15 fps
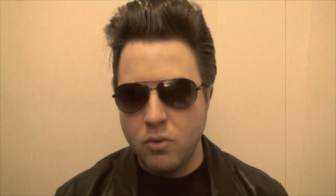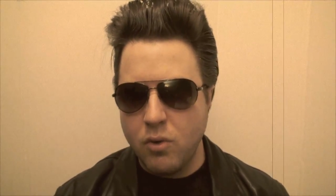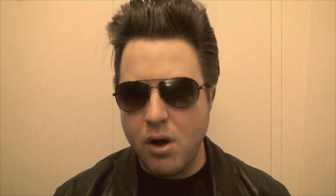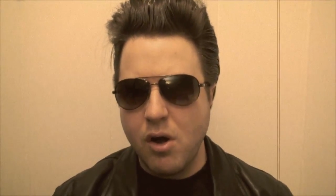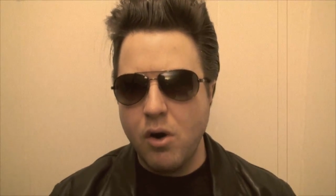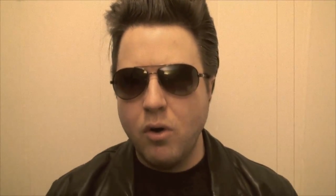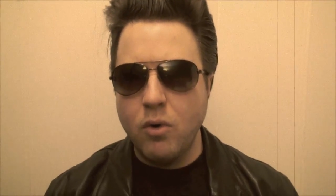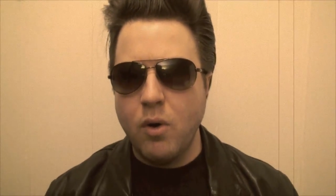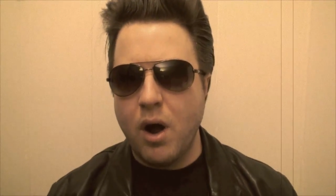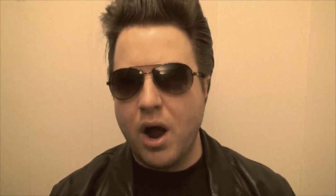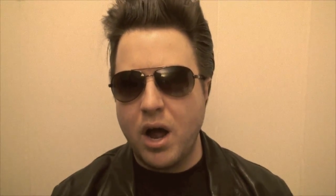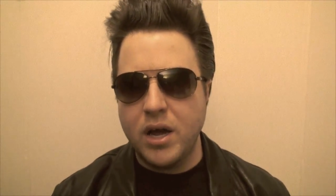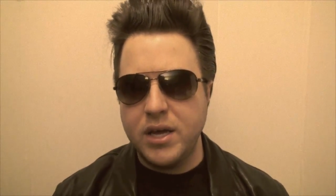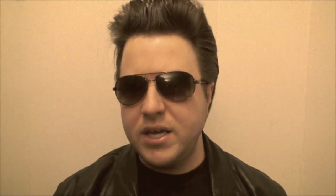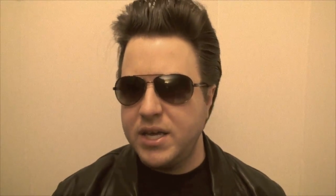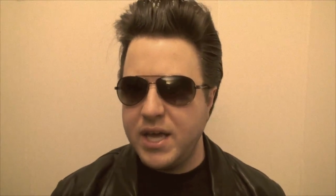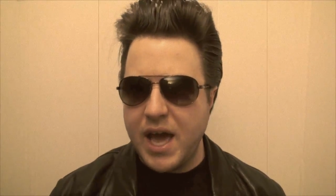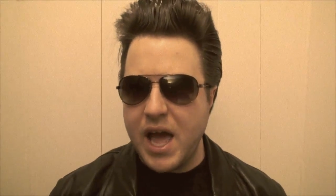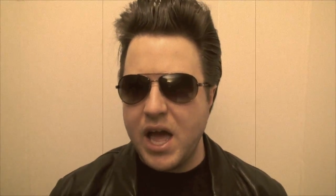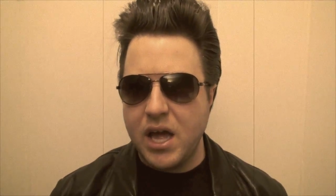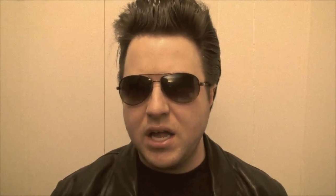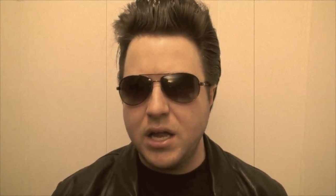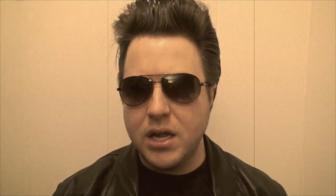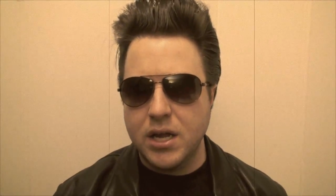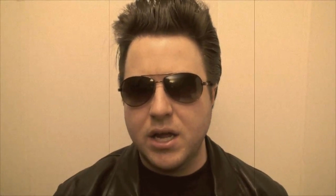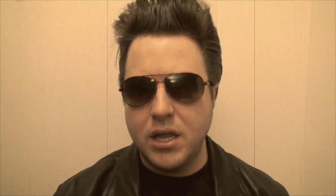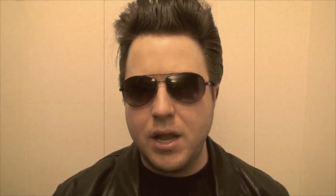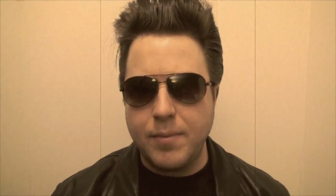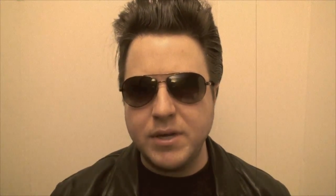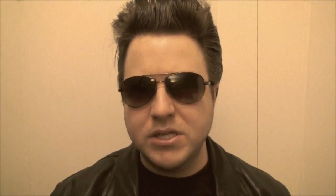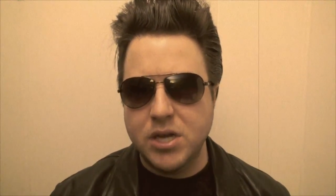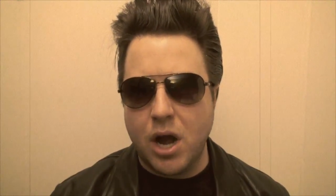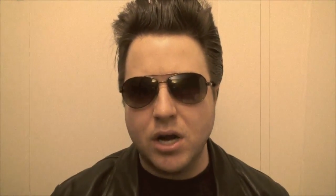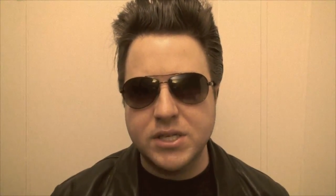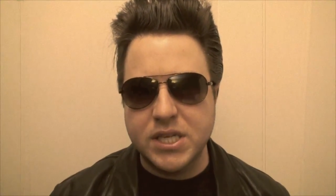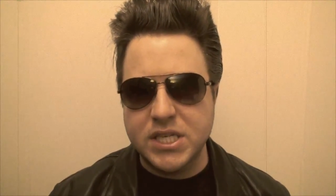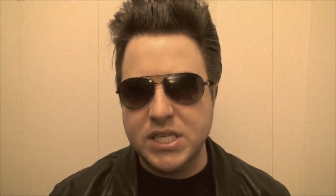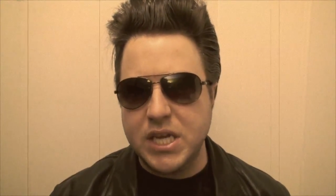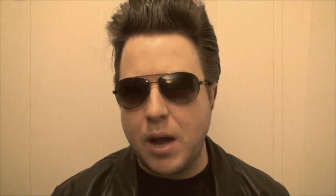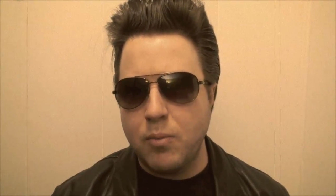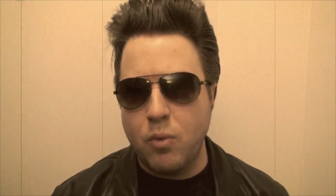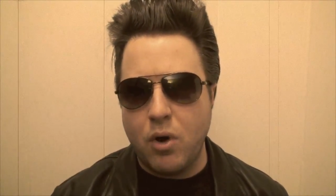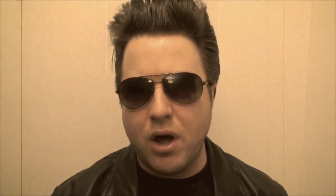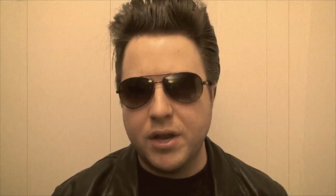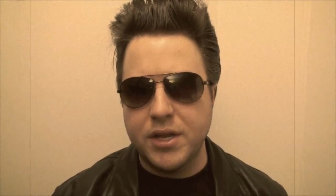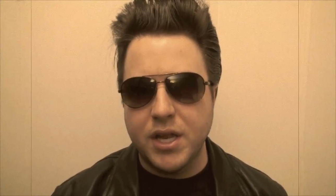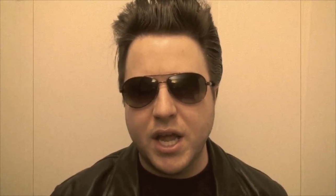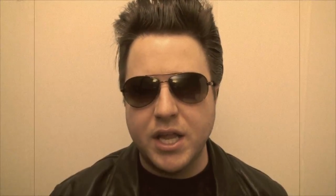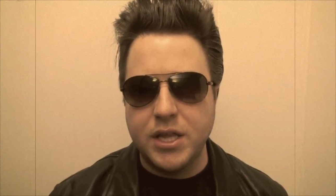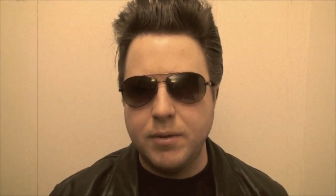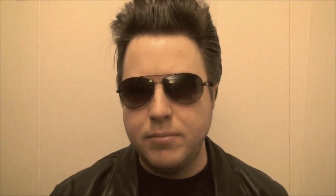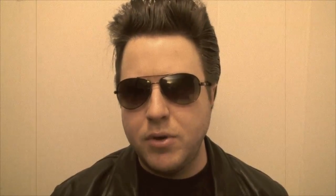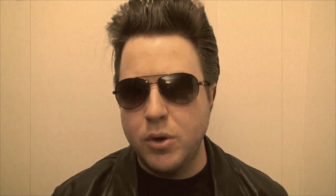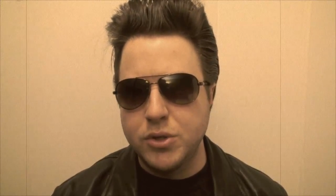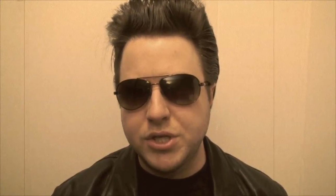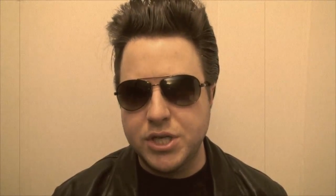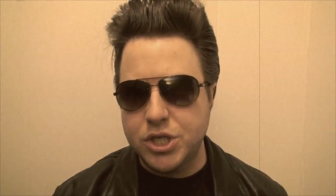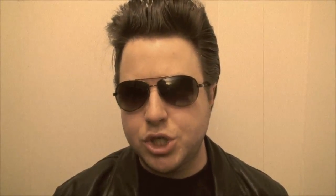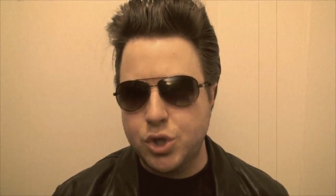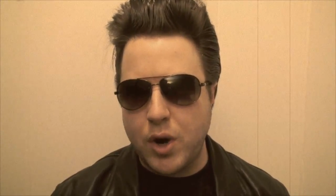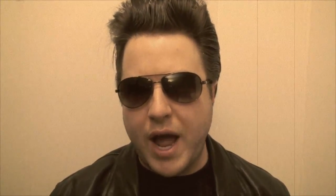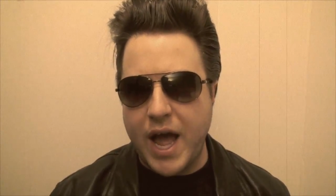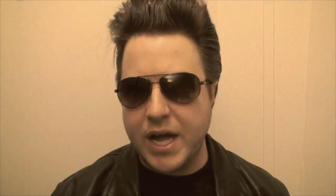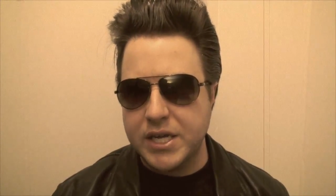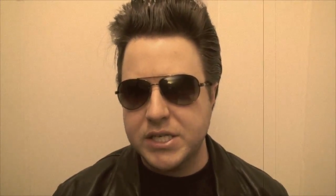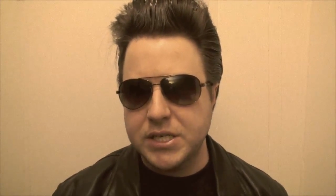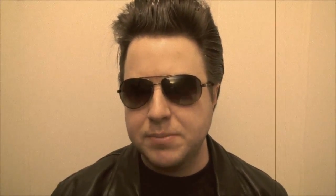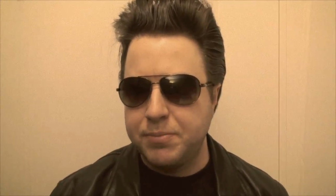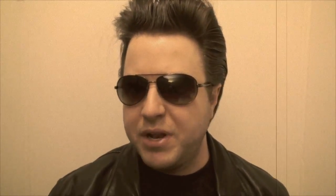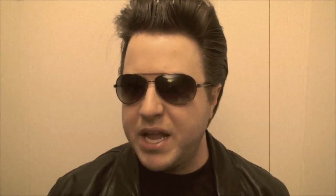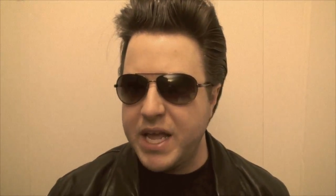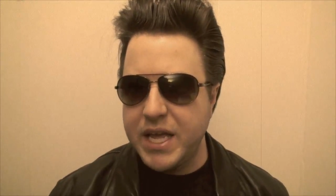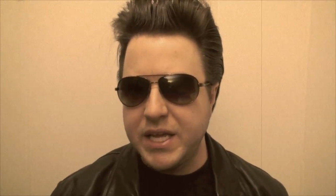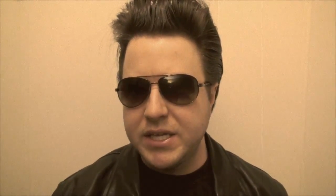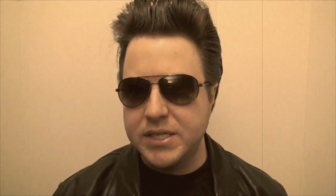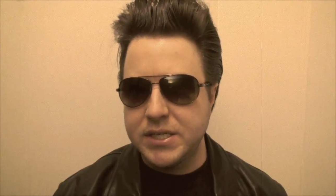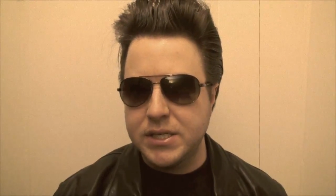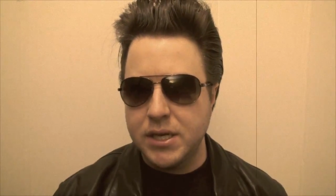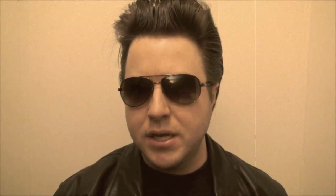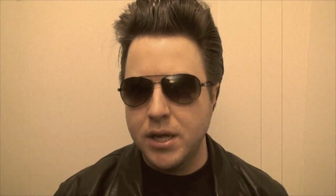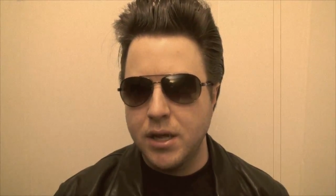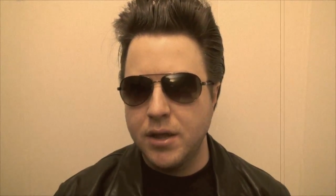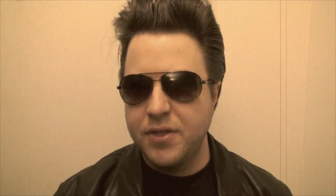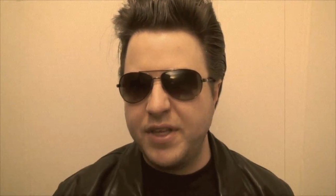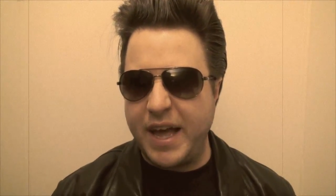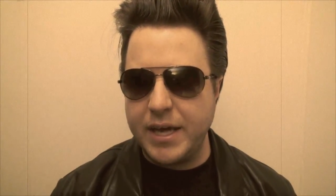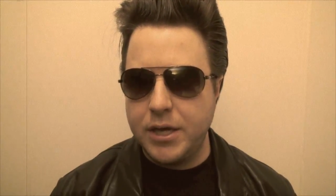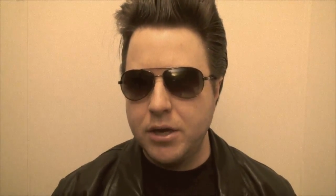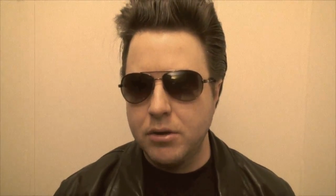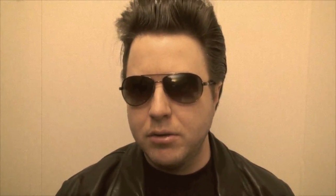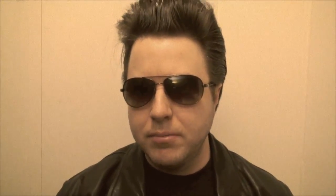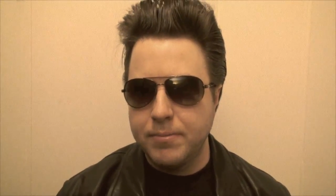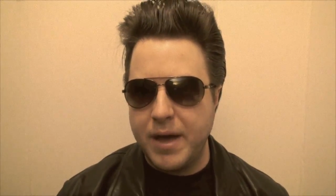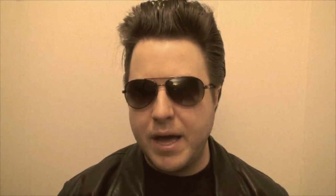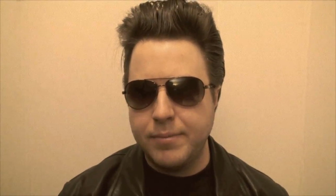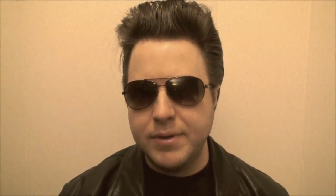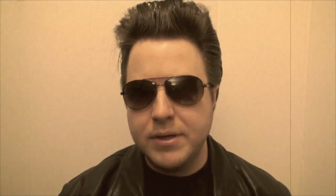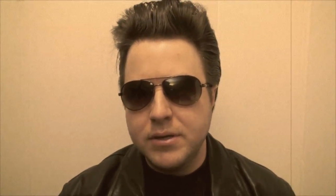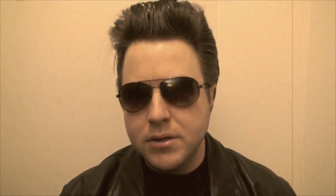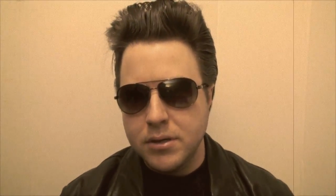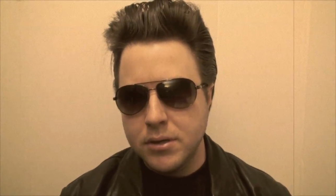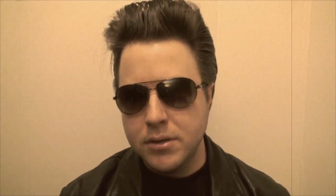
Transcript: Whoa, yeah, let me talk to someone in your music tracks, please. Thank you, baby.